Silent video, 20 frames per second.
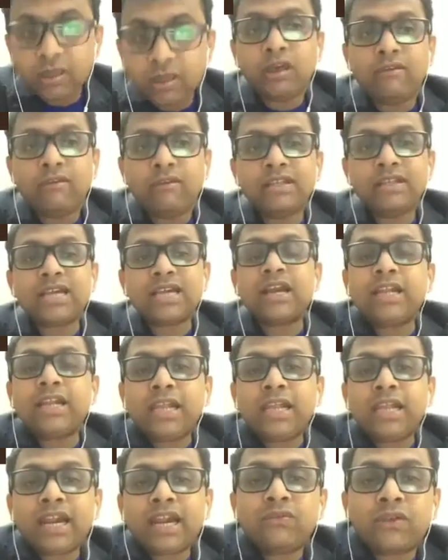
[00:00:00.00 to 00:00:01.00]
which are
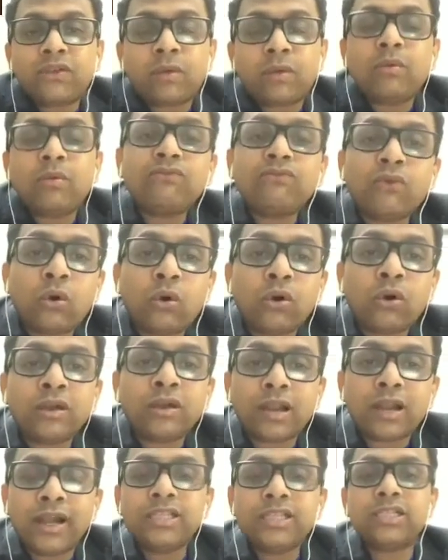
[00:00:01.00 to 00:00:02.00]
derived from 4
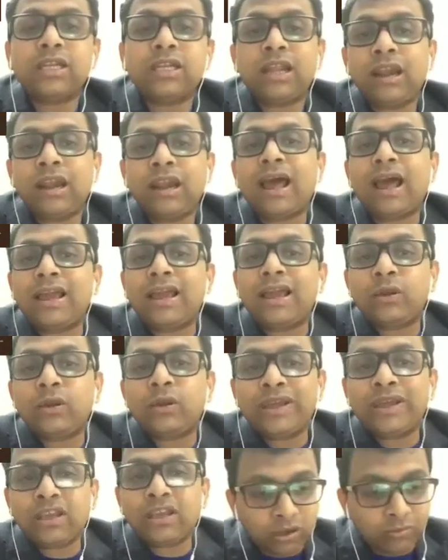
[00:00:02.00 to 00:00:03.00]
traditional
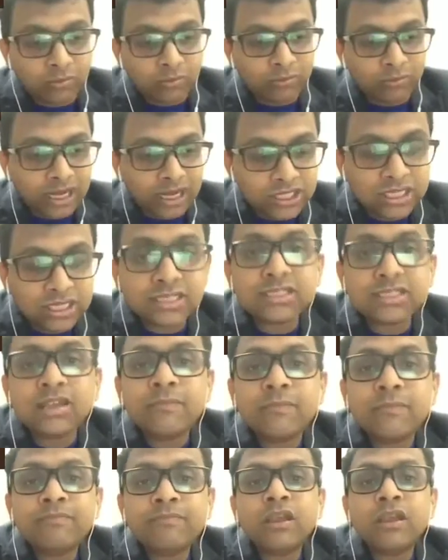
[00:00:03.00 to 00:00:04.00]
Ayurvedic formulations.
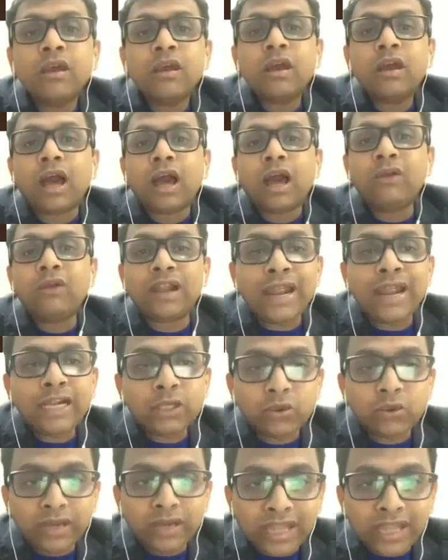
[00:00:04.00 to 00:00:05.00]
I would like to
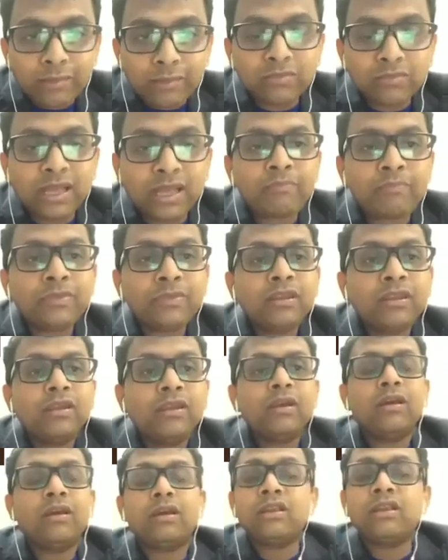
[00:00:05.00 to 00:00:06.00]
name them.
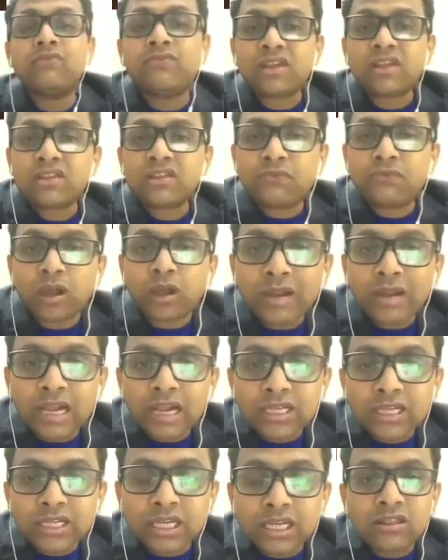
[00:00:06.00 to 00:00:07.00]
The first
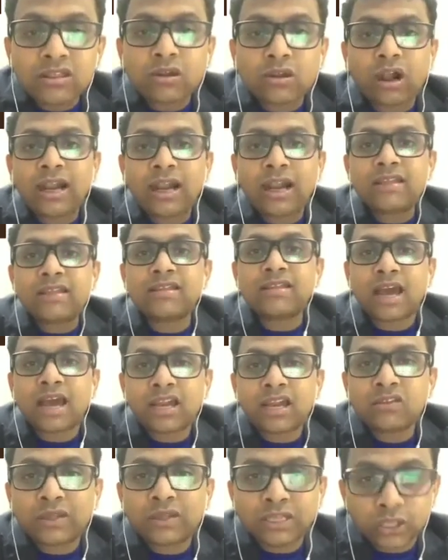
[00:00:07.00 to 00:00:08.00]
formulation is called as
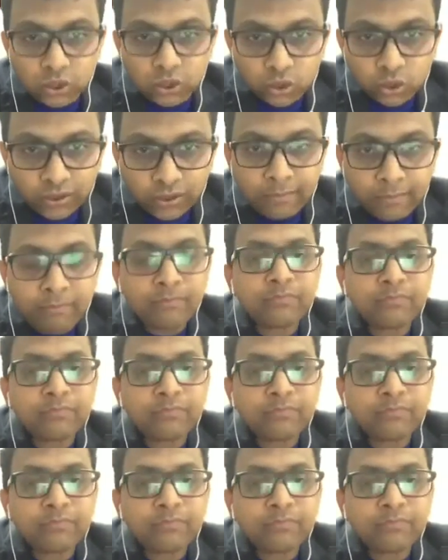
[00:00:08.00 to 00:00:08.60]
Saraswata Churnam.